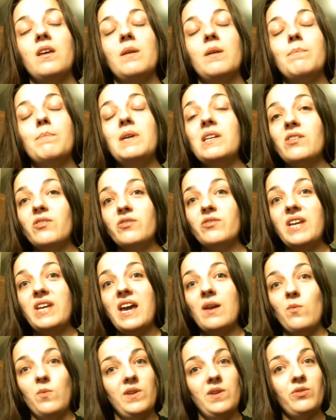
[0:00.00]
me and her
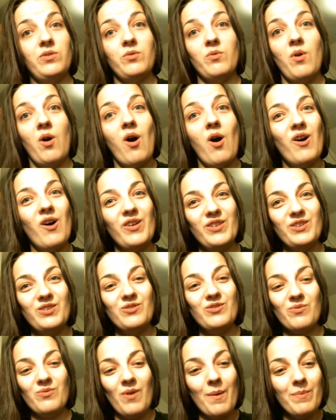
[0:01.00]
dad went through all the
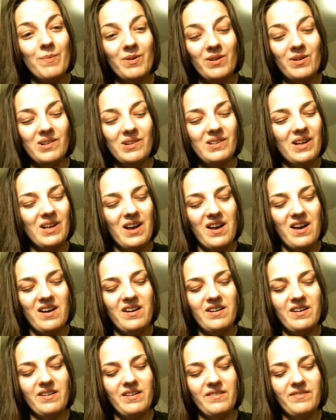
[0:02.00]
trouble
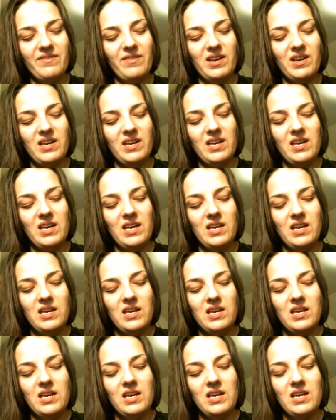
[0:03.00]
of
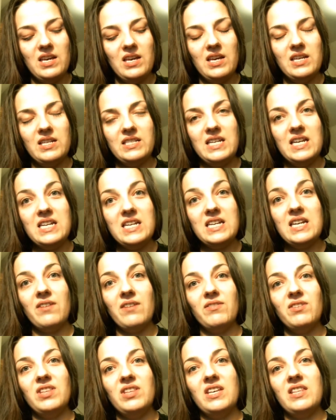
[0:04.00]
taking
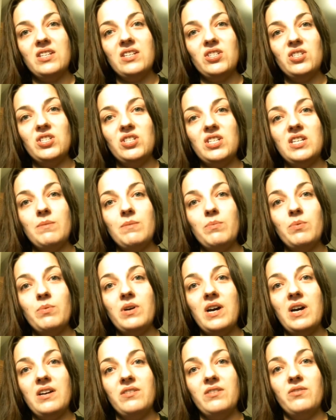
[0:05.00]
everything that she put
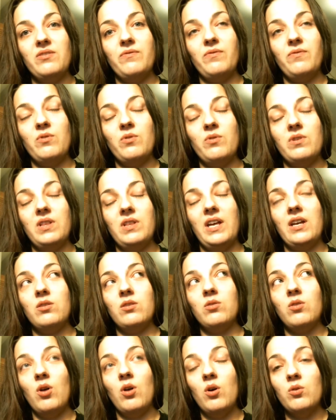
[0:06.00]
on her floor, like
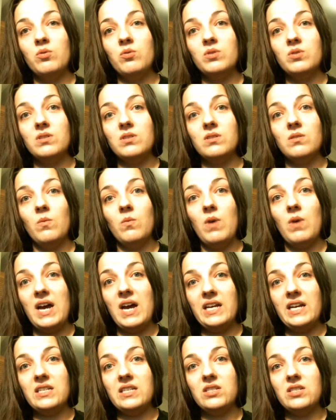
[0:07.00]
clothes
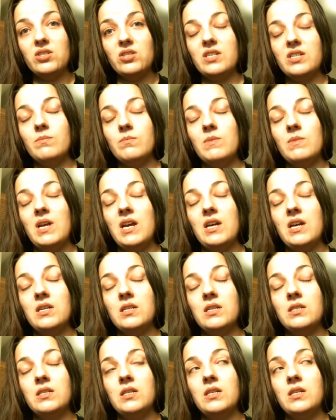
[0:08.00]
wise. Jasmine
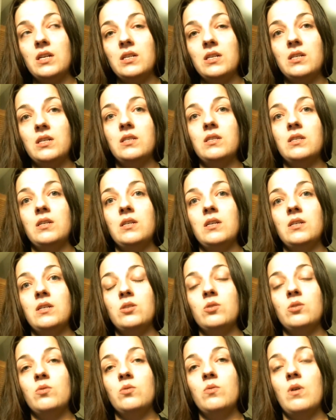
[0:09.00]
has a tendency
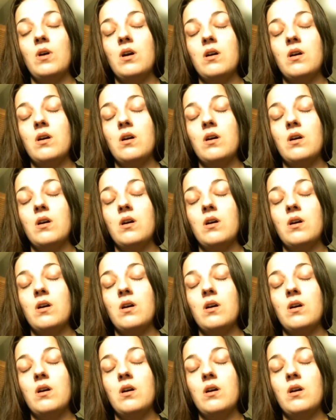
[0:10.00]
to